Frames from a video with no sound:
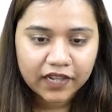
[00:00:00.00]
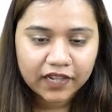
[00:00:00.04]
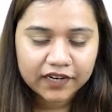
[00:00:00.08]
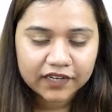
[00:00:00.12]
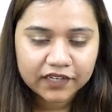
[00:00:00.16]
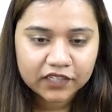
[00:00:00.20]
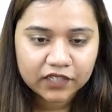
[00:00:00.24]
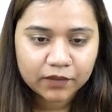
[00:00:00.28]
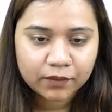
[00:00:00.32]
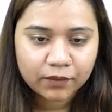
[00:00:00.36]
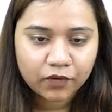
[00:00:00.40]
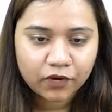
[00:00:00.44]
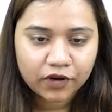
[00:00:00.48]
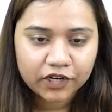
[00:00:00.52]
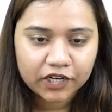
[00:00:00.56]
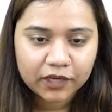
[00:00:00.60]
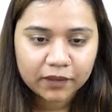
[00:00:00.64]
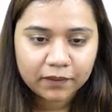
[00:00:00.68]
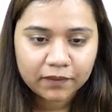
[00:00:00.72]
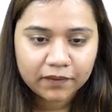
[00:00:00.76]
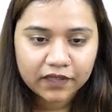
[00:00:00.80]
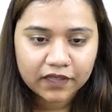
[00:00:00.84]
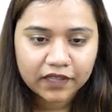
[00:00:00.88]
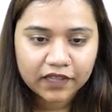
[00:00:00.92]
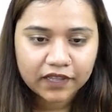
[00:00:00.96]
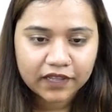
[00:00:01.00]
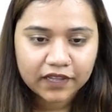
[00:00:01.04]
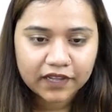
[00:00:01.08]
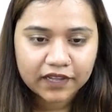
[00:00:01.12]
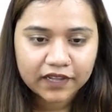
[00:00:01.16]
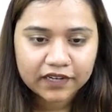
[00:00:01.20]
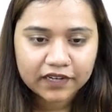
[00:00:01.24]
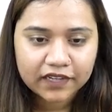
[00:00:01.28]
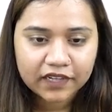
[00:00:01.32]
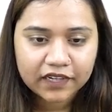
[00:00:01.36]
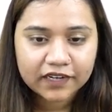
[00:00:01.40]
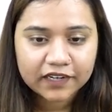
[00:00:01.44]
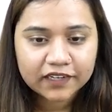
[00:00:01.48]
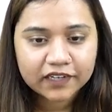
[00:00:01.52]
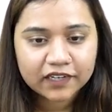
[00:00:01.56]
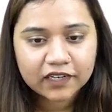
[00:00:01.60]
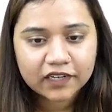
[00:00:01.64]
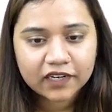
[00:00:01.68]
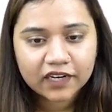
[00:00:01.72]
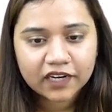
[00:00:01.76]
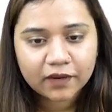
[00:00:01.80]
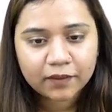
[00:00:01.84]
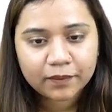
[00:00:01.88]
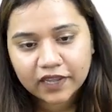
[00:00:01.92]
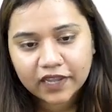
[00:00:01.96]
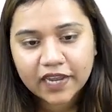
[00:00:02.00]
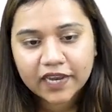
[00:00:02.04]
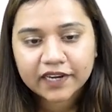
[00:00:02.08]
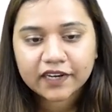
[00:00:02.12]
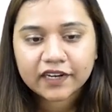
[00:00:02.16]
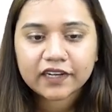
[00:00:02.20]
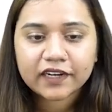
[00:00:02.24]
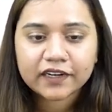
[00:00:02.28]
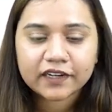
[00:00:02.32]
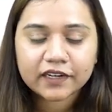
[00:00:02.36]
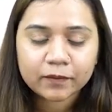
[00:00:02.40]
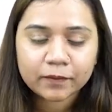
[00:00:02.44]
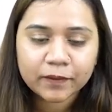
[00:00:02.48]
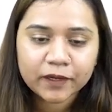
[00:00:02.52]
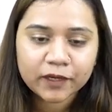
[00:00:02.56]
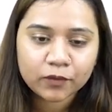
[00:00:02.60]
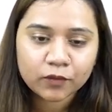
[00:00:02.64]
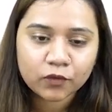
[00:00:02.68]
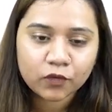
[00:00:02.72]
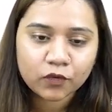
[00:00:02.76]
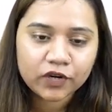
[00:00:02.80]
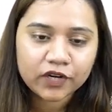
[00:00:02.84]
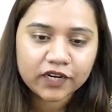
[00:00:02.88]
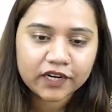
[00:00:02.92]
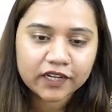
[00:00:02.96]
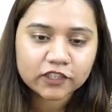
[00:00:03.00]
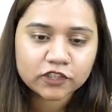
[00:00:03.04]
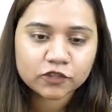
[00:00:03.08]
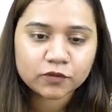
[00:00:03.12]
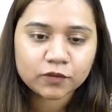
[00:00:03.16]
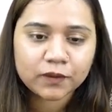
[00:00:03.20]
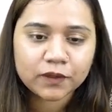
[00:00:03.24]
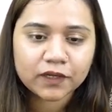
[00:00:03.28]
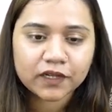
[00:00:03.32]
and in the bottom, and a little bit more less